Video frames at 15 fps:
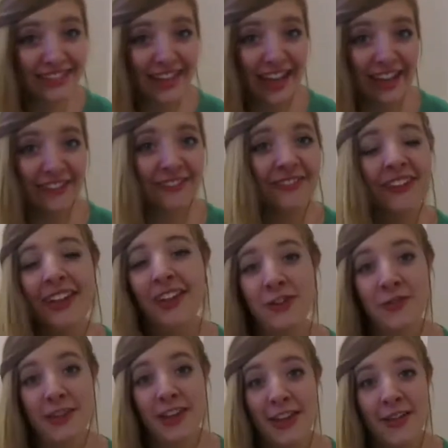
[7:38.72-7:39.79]
stuff at
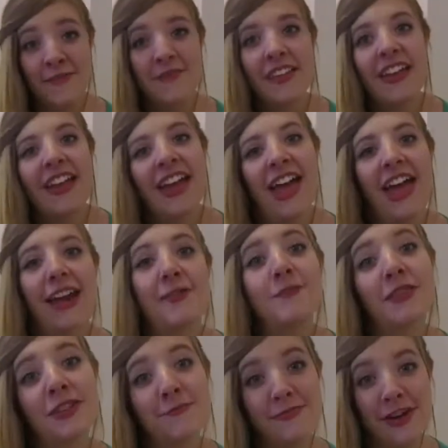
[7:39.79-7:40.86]
UNM, and
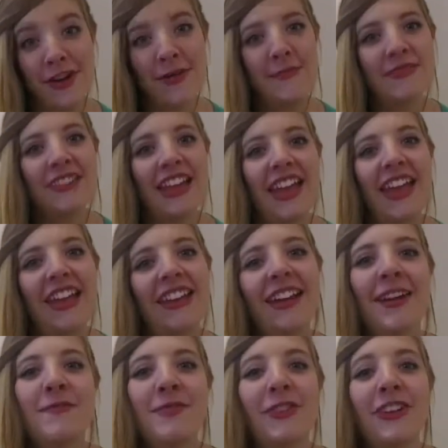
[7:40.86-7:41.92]
I'm really pumped, and
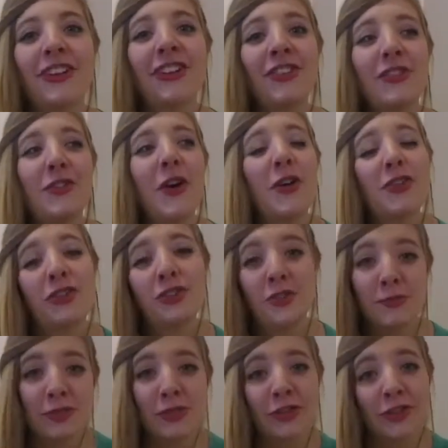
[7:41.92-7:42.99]
I'm going to do a
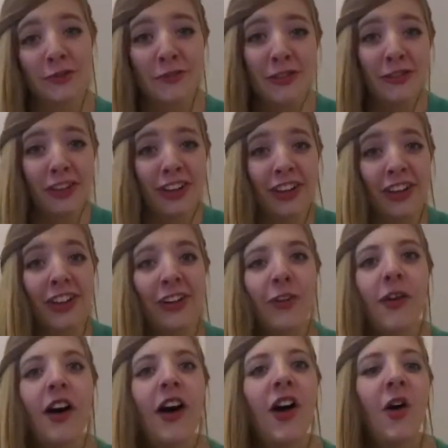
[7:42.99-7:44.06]
super creepy
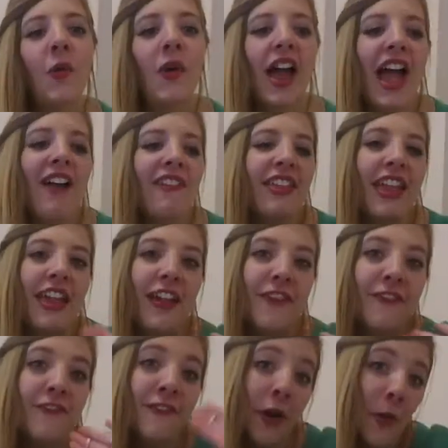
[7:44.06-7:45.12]
video where I have it like
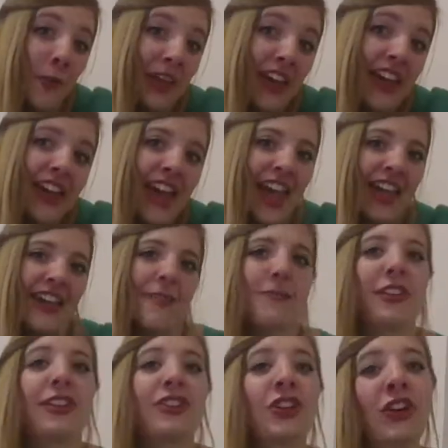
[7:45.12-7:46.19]
filming, and
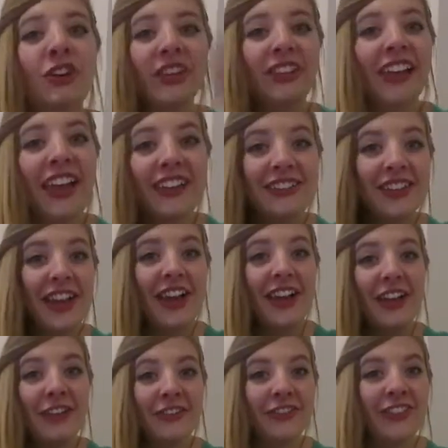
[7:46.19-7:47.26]
I'm going to turn the lights
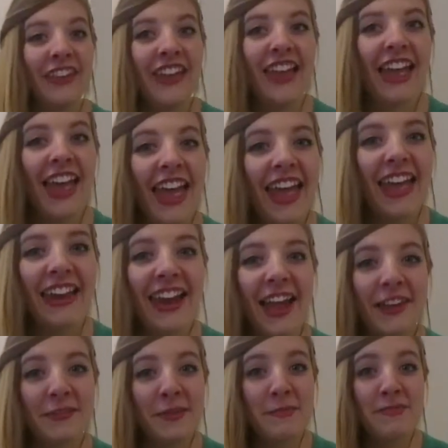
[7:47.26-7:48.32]
off and
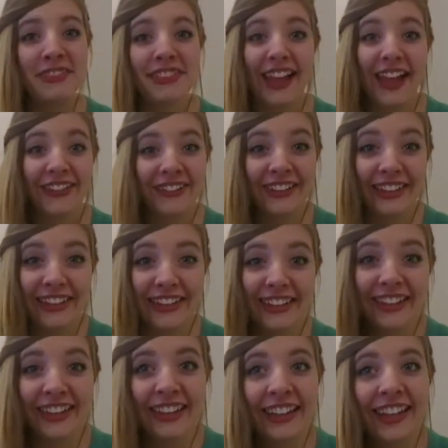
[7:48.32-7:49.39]
have people
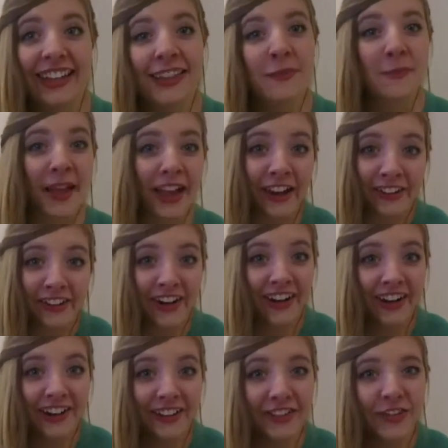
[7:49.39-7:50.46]
laughing in the
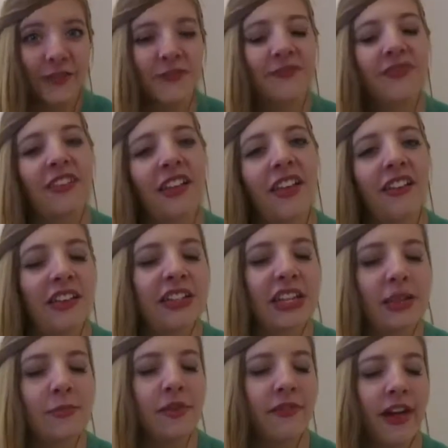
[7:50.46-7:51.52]
background.
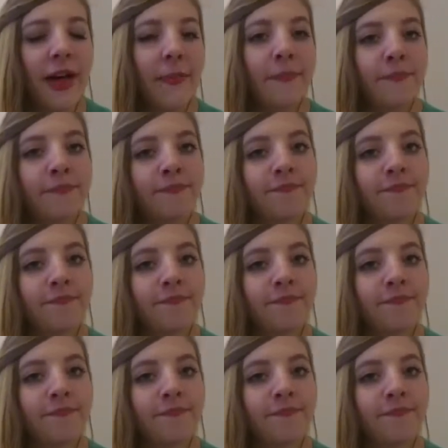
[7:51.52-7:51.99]
It's gonna be that.